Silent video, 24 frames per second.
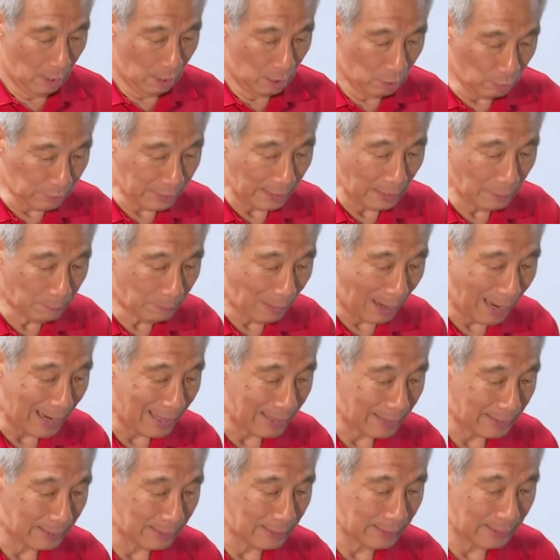Looking
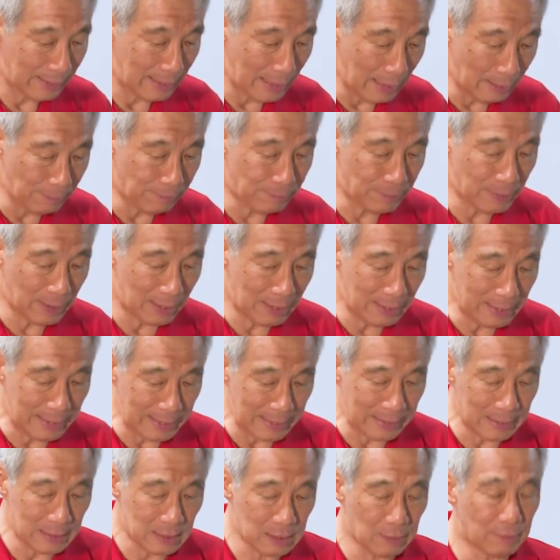back, if the
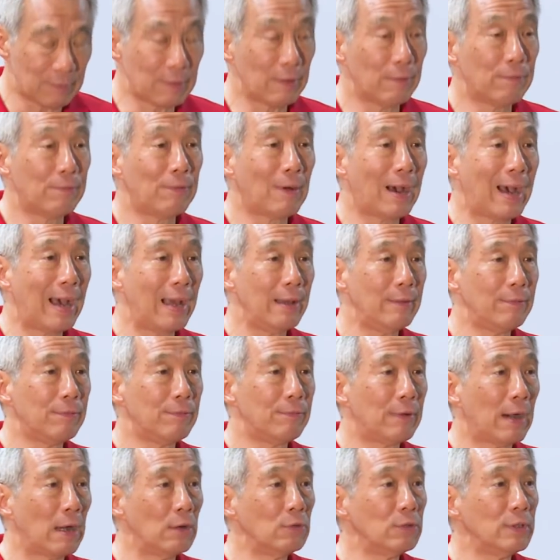leaders of the 5
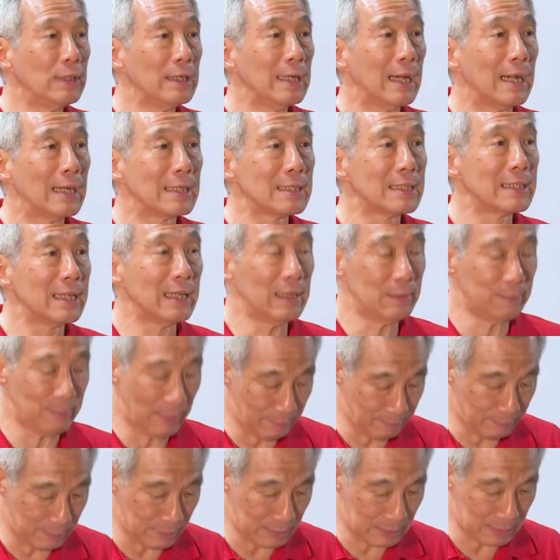founding ASEAN
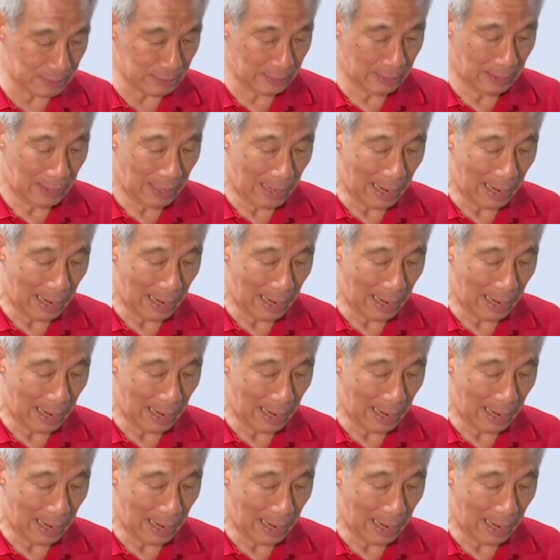members